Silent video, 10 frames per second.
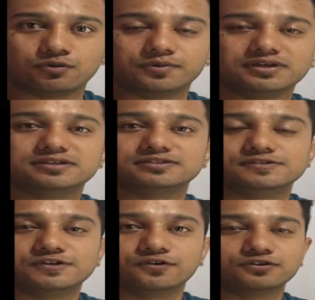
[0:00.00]
will be
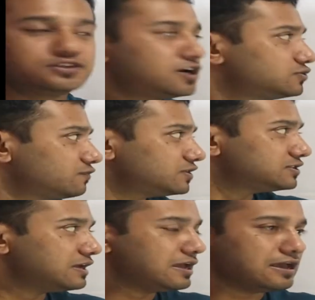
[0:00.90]
0. Charge of
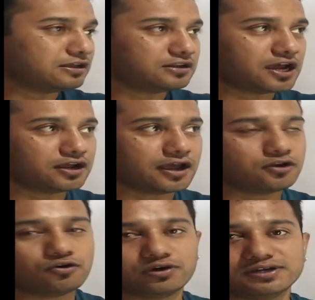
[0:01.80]
this
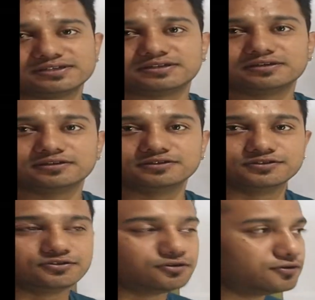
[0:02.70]
NO is
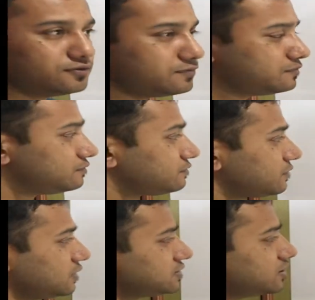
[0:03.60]
0.
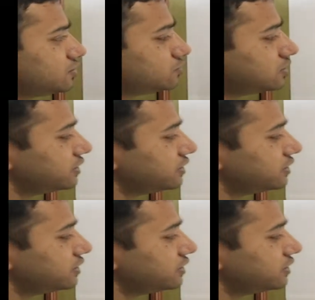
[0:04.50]
It's a neutral